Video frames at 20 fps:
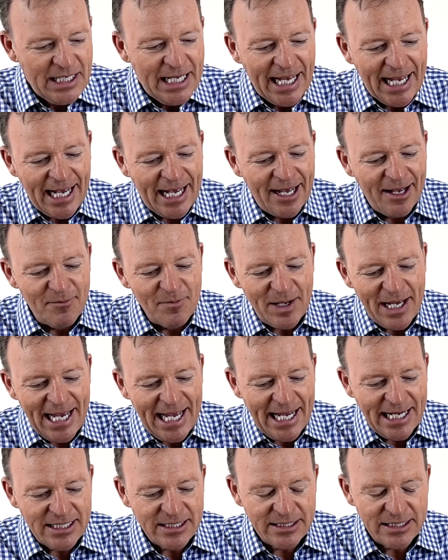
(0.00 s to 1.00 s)

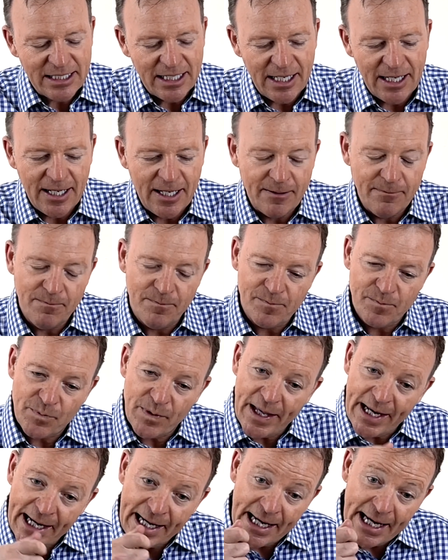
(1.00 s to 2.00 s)
And
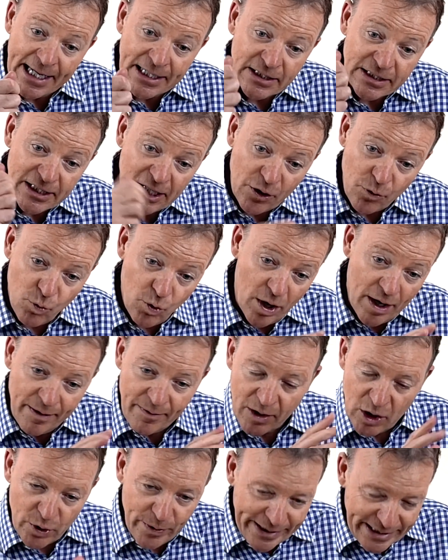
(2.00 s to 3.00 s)
so I'm
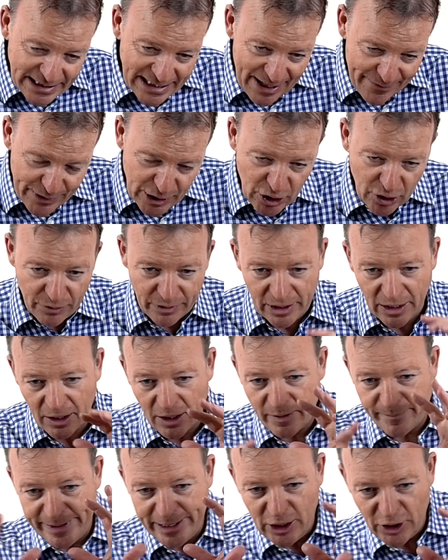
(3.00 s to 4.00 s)
going to examine you and I'm going
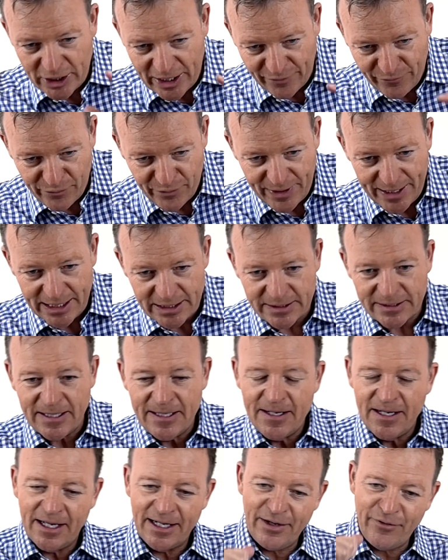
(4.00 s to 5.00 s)
to be looking for this.
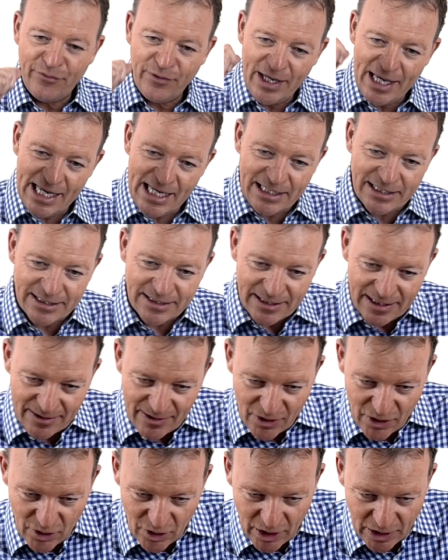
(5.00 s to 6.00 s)
And if it is
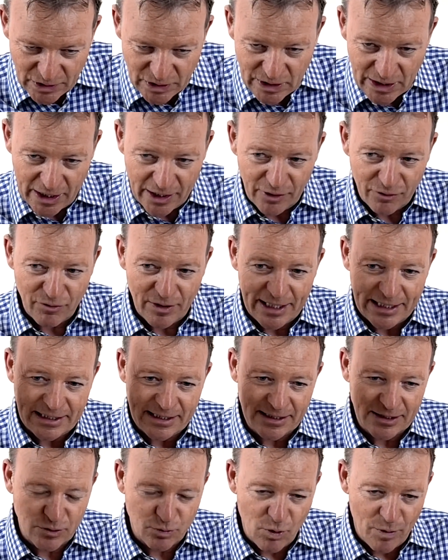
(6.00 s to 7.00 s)

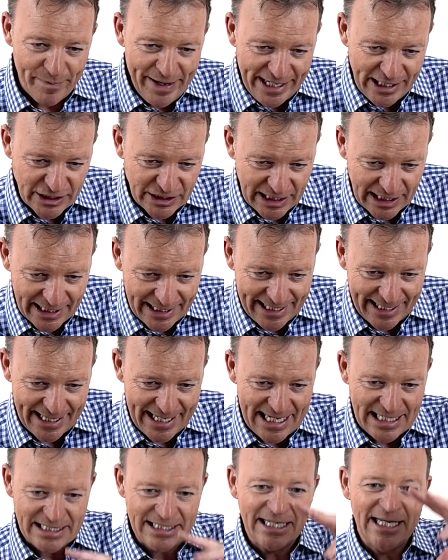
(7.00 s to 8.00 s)
osteoarthritis, we'll manage it like
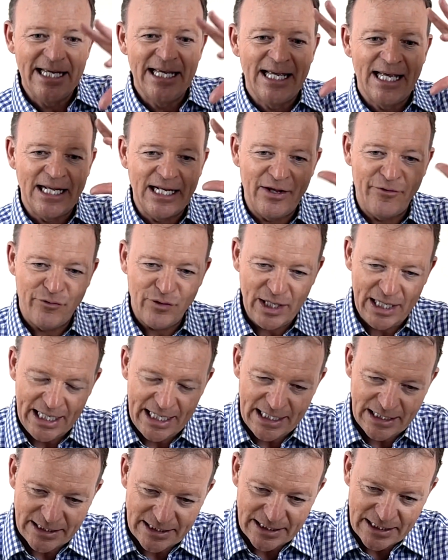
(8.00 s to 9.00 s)
that. And if it
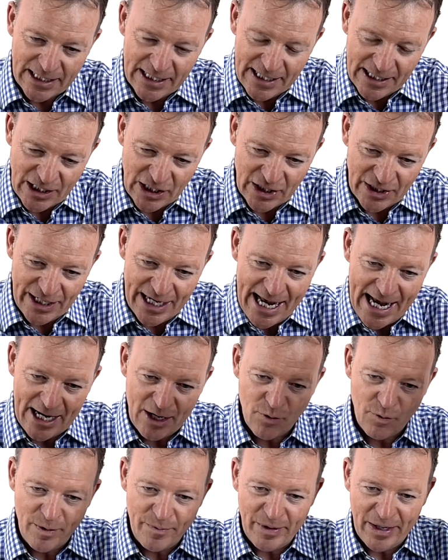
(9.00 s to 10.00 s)
is your neck,
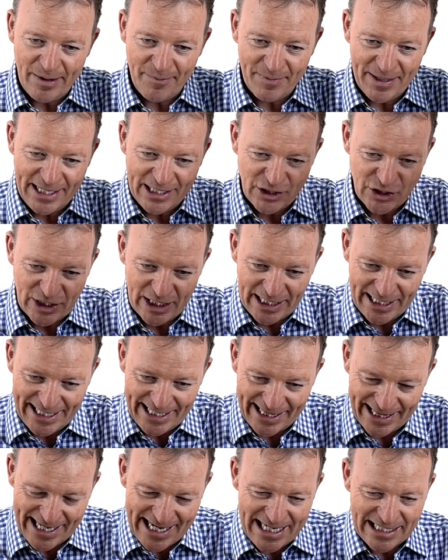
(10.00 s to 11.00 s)
we might manage it like
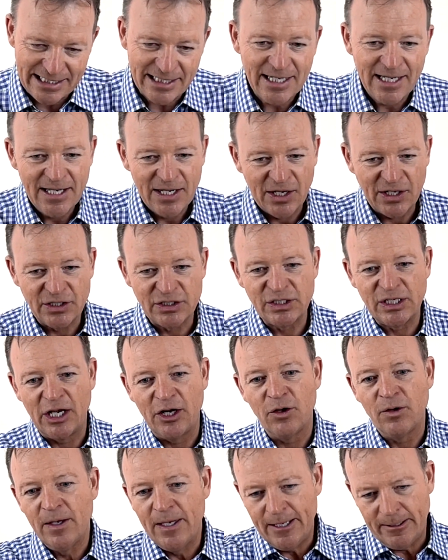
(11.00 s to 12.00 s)
that. And
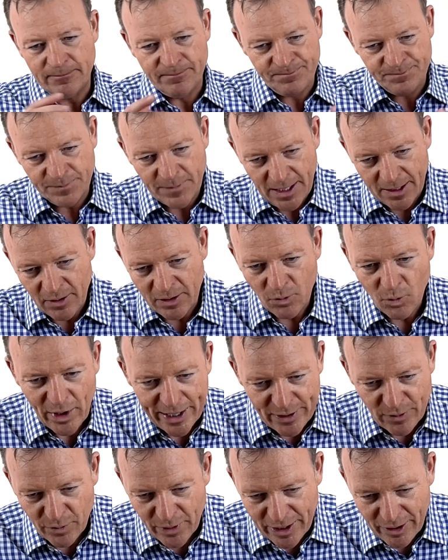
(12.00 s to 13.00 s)
so why
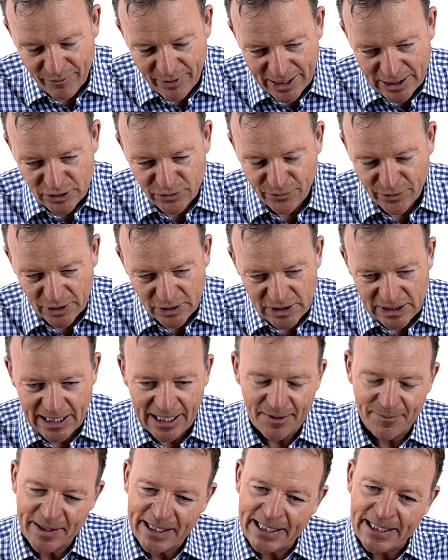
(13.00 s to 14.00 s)
don't we arrange for you to
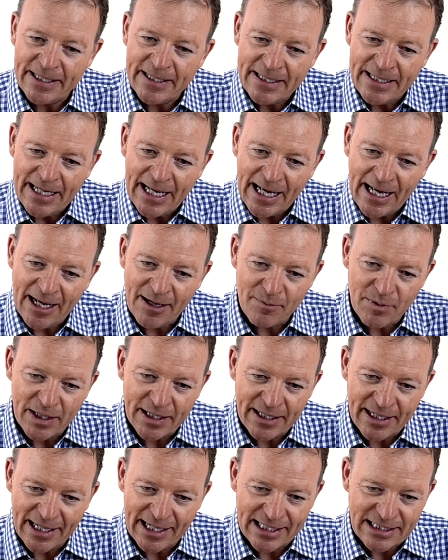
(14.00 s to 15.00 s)
come in and
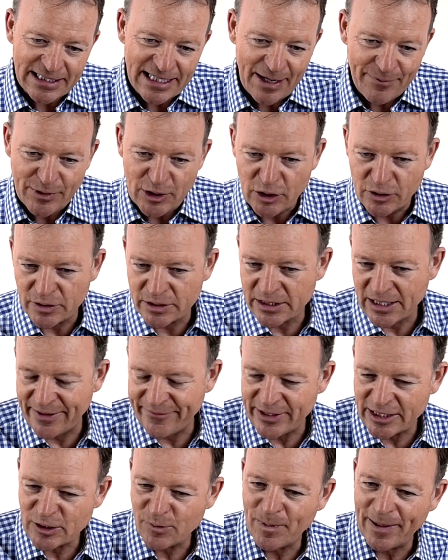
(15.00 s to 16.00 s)
I'll examine you as I've
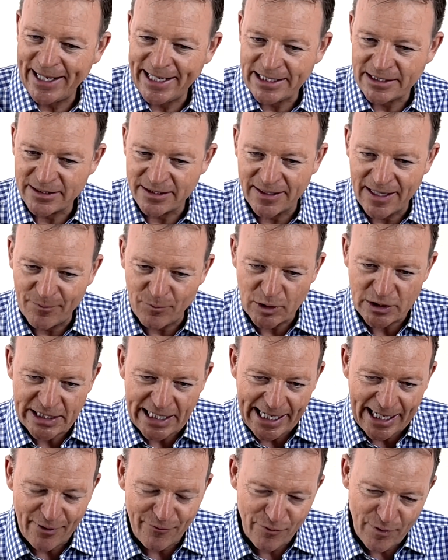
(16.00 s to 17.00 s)
explained, and then we'll
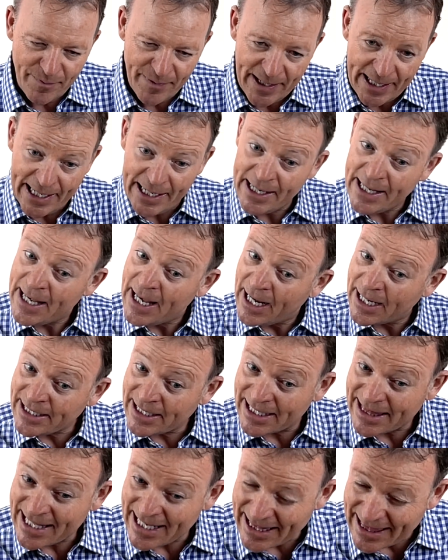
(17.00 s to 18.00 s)
take it from there. And I
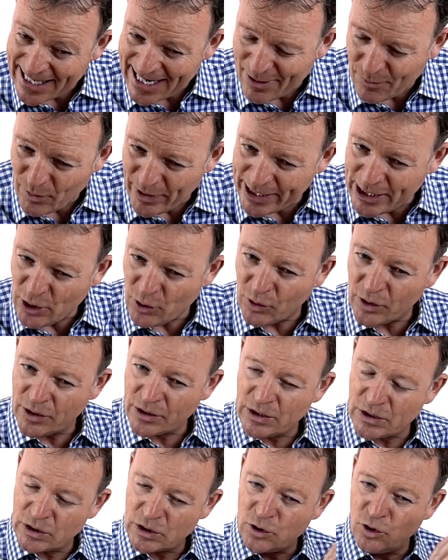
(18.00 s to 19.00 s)
think that way you're going
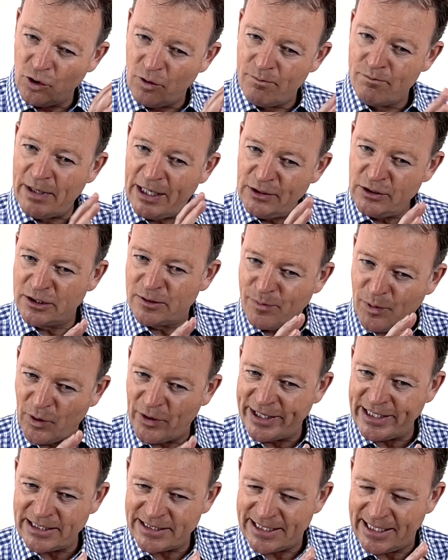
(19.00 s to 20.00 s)
to score most
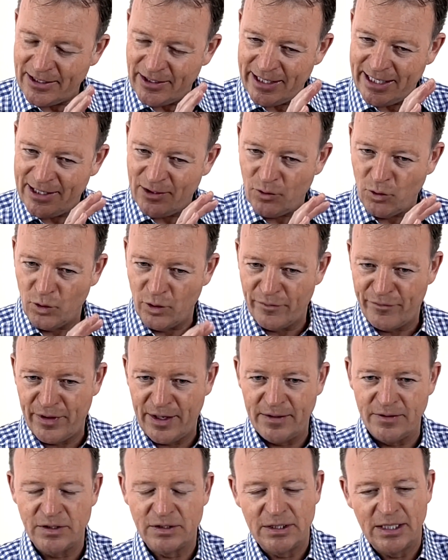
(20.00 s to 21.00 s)
points in all of
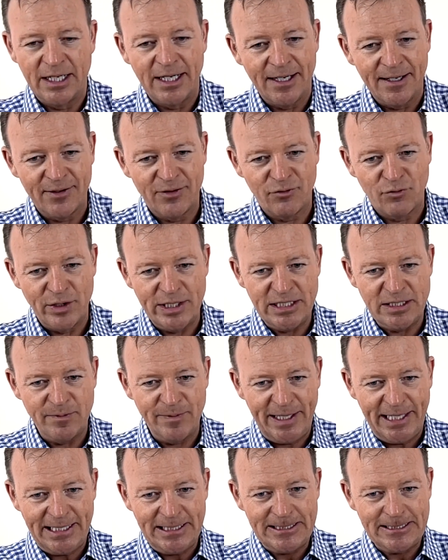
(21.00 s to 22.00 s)
those 3
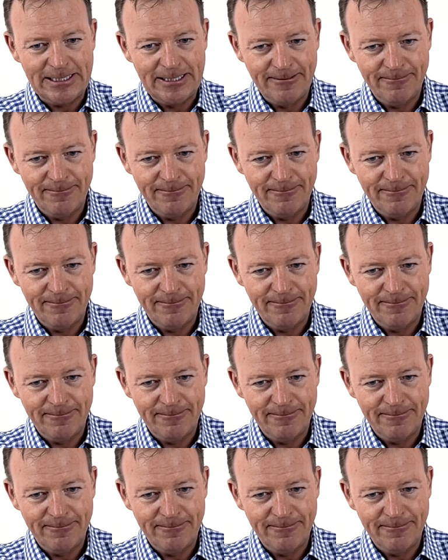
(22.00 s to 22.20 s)
domains.